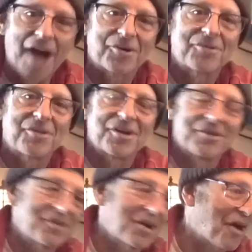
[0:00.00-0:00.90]
got her
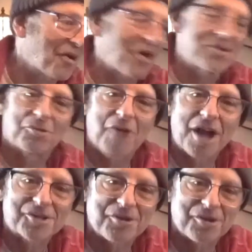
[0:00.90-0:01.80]
the, the our, our,
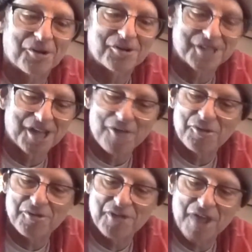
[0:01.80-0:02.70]
director and her
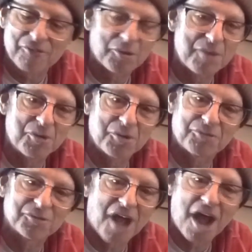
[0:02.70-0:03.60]
together, and they have three
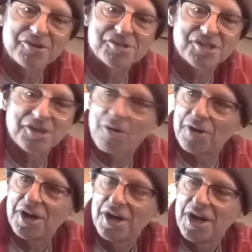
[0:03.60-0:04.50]
beautiful daughters. You
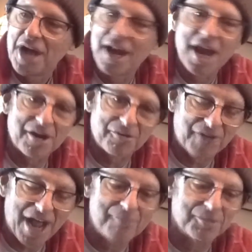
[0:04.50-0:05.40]
know, and, and and
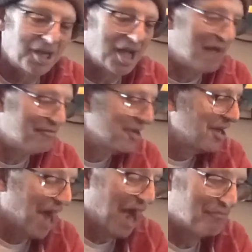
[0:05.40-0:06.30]
a family. I
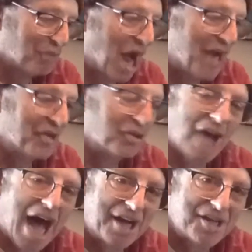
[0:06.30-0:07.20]
I brought in
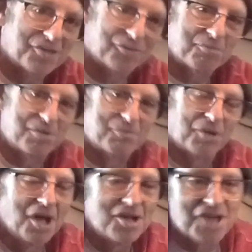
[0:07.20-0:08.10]
a lot of different
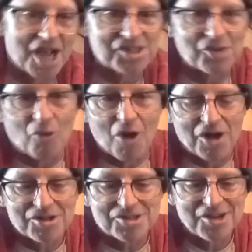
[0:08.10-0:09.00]
people. Jason
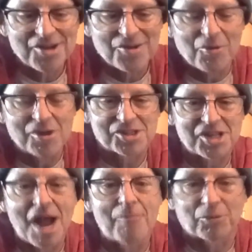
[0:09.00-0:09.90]
Walsh, who
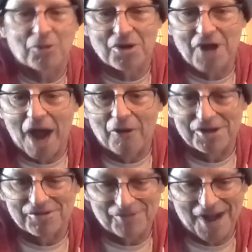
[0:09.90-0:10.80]
is the emperor
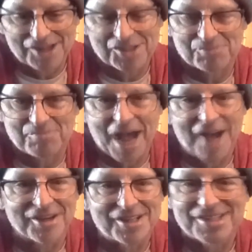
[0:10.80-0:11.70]
now at Fox
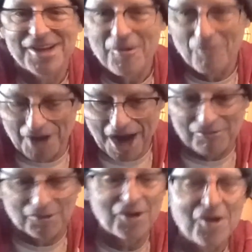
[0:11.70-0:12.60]
Valley's
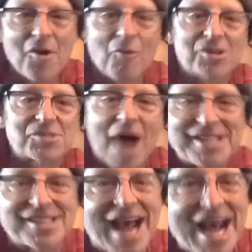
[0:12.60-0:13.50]
whatever, was
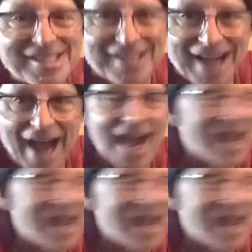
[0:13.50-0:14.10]
my stats